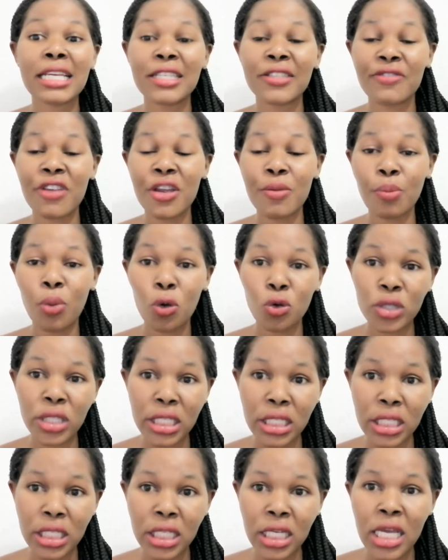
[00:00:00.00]
is very
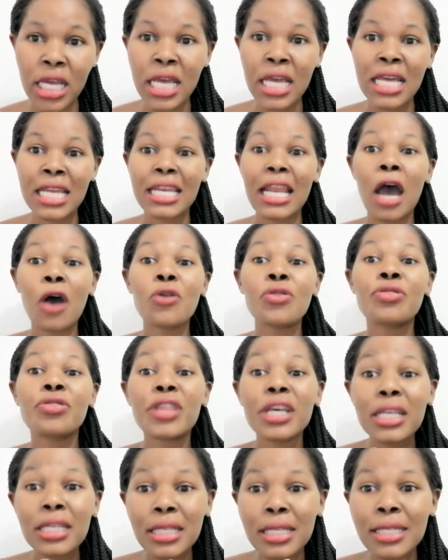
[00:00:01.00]
important. Now
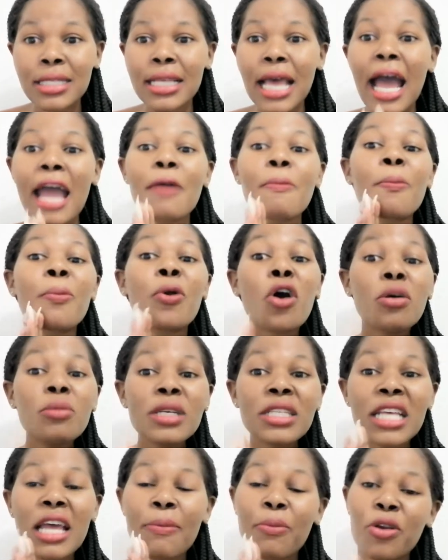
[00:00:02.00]
this, I
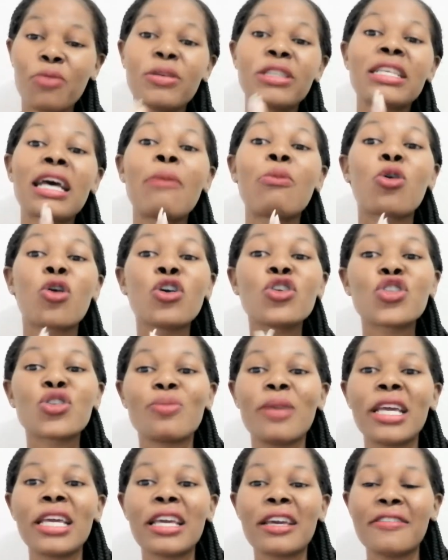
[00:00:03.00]
promise I'm going to
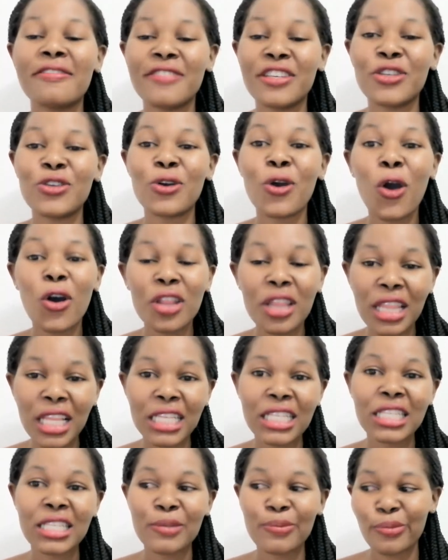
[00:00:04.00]
make a video on
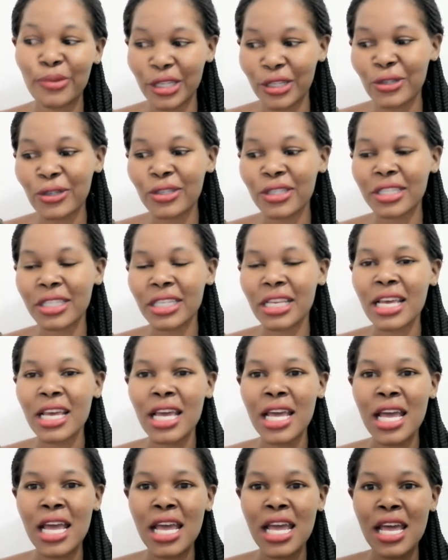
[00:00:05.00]
this, because
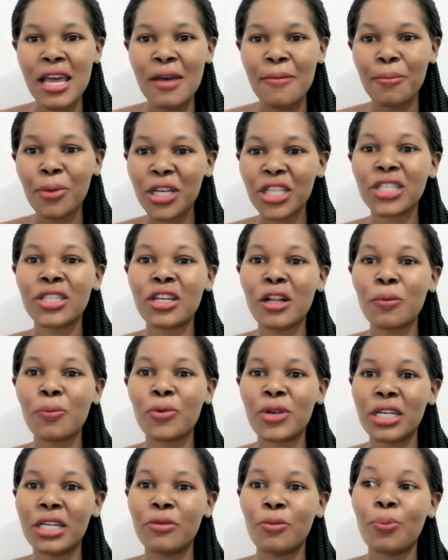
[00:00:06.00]
personal
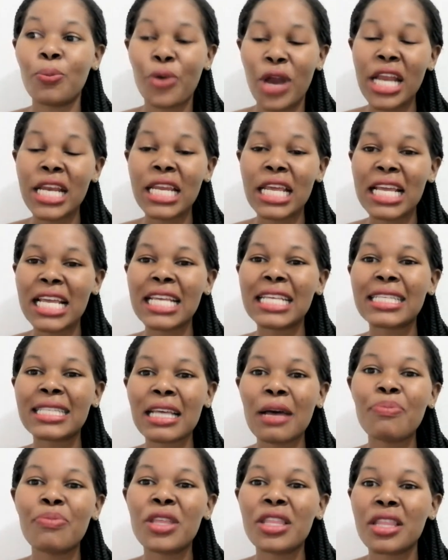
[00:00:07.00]
branding is
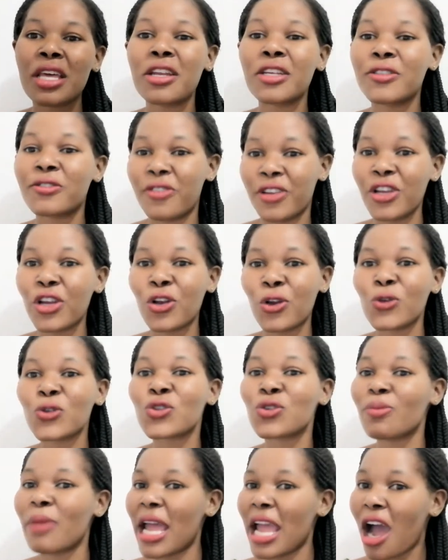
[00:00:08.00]
something that is very close
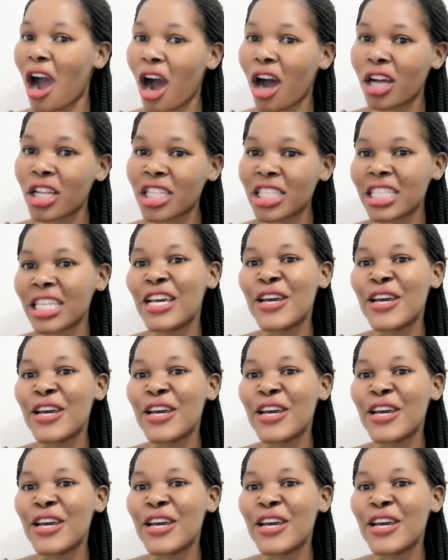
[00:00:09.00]
to my heart.